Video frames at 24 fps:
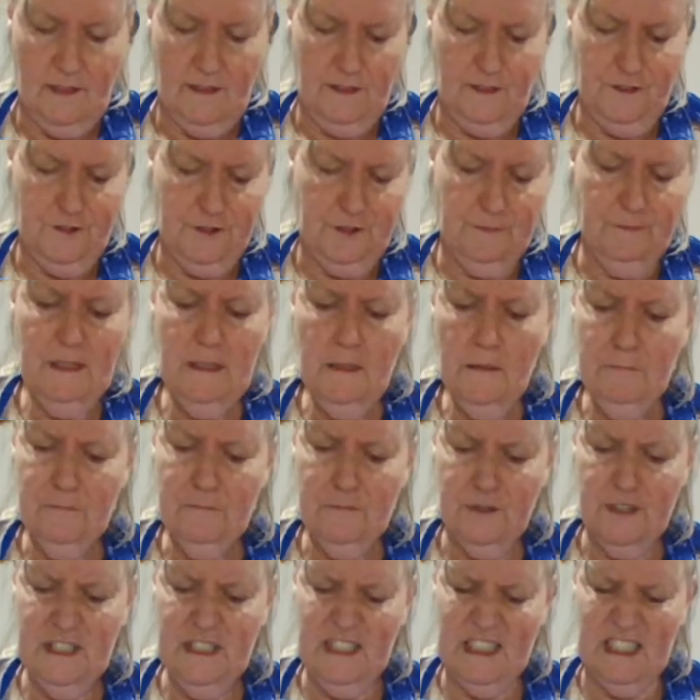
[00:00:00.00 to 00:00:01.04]
This should be a
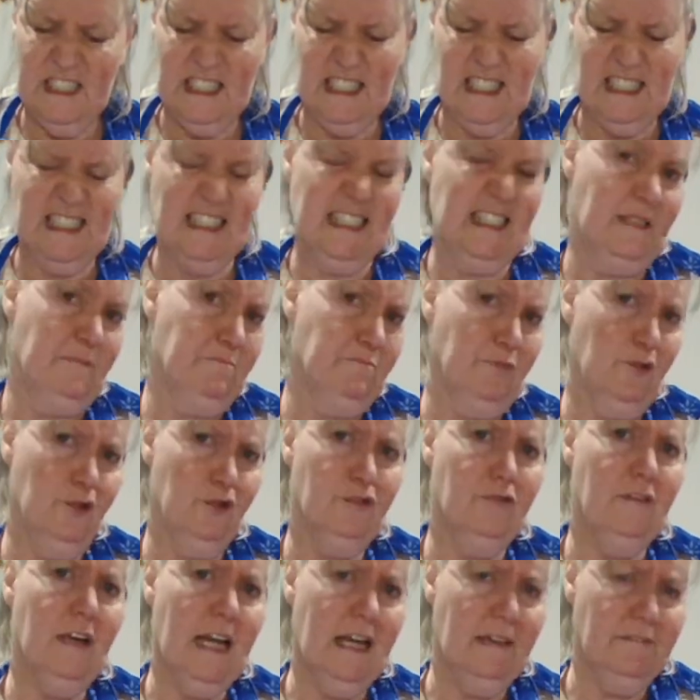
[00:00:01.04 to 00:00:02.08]
pretty simple
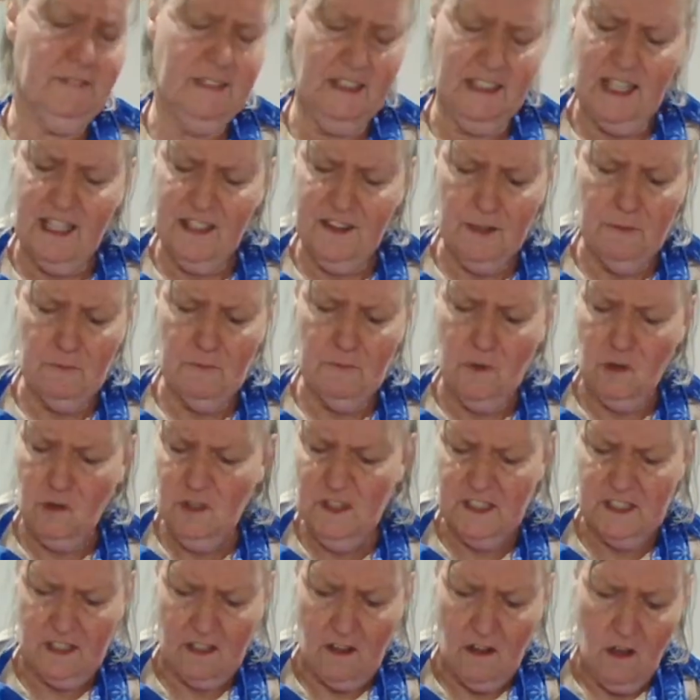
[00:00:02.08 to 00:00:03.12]
craft, and I think
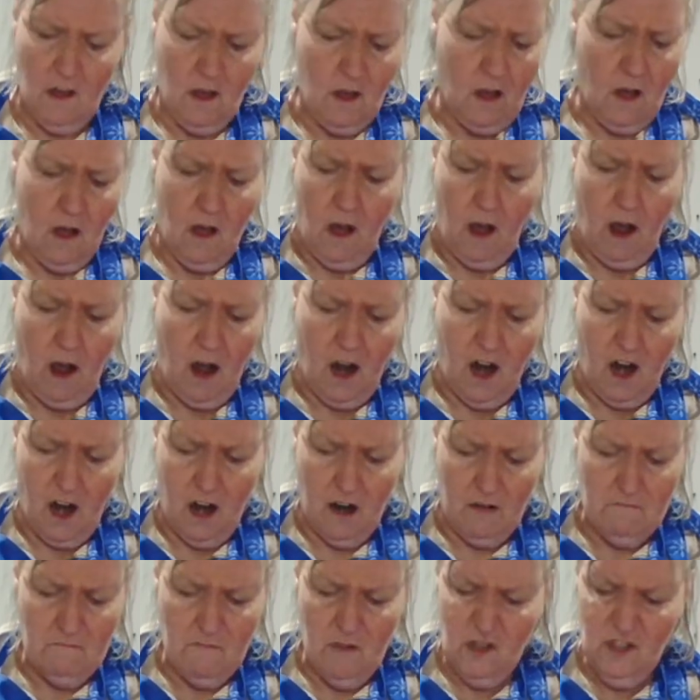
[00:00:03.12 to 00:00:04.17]

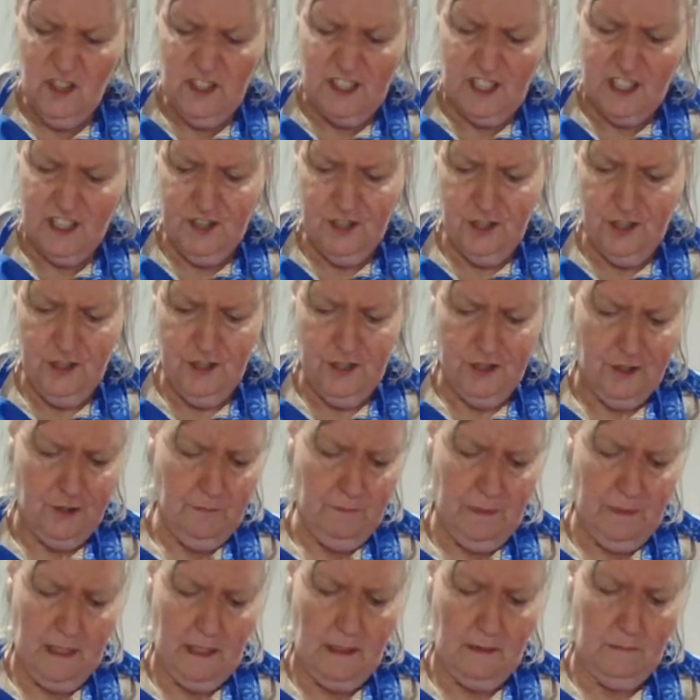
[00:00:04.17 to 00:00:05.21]
most agers
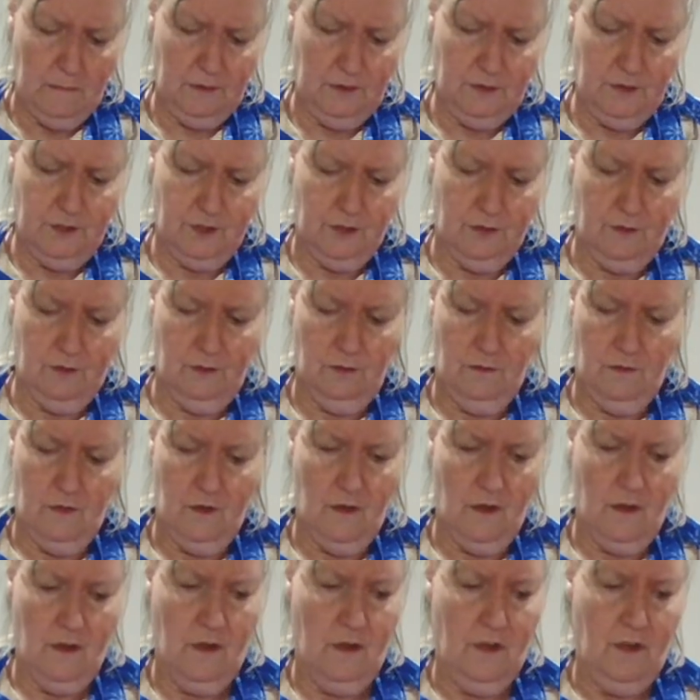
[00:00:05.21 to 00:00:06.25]
should be able to
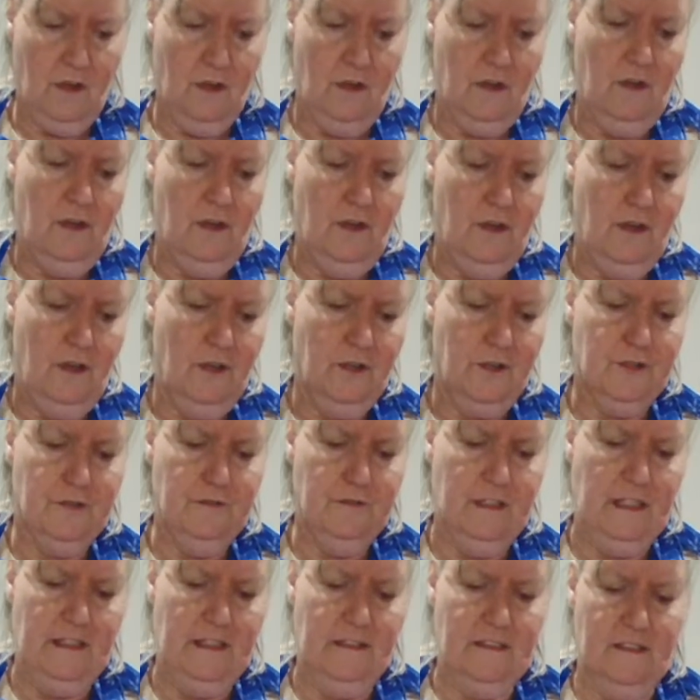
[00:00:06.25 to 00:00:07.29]

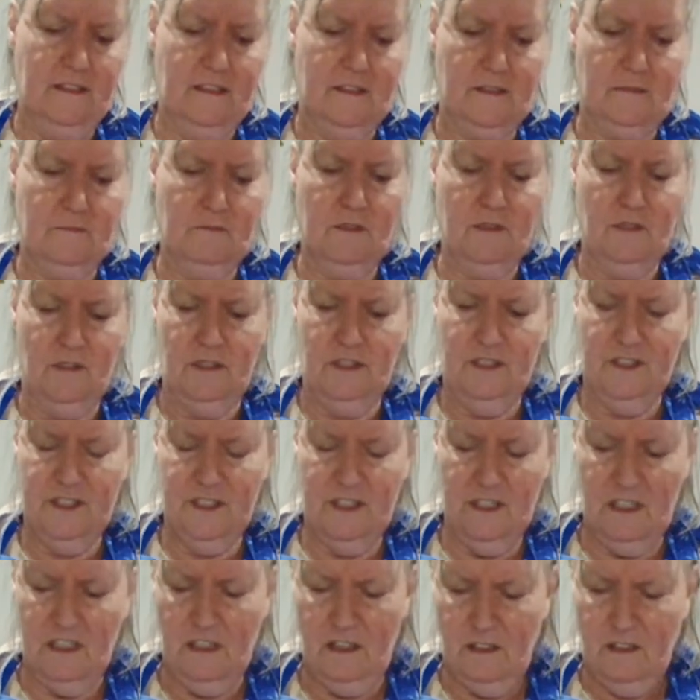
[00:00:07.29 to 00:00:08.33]
create this. We're going to
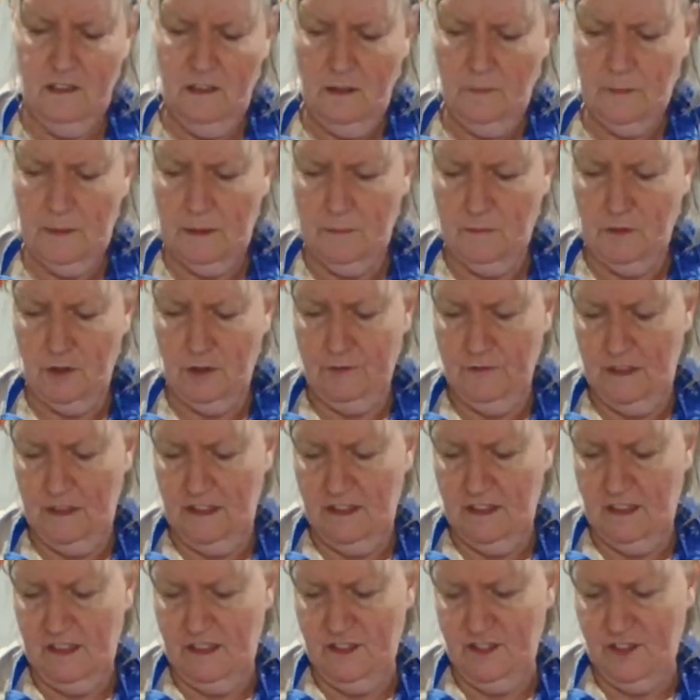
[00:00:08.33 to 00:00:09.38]
need a little bit more green
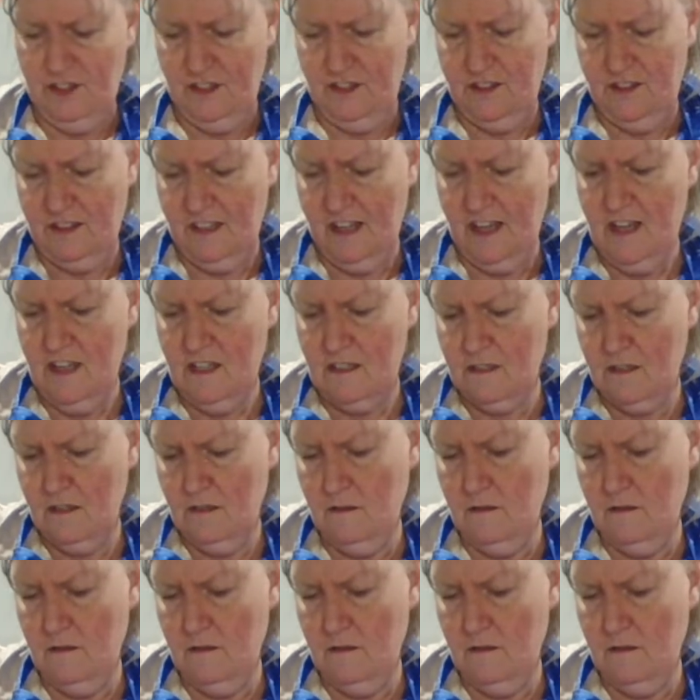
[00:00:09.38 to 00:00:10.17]
than just that.